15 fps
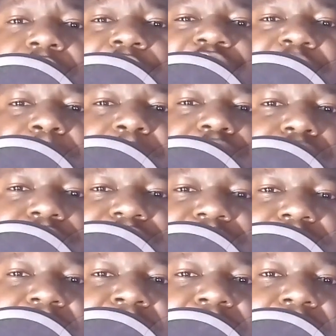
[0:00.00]
If a person
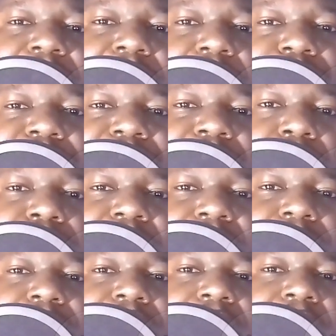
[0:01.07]
is earning
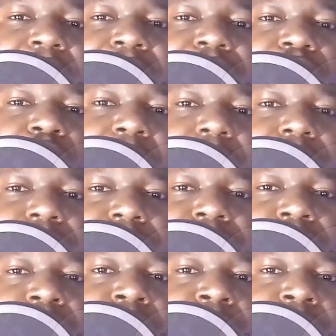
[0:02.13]
100,000 and one,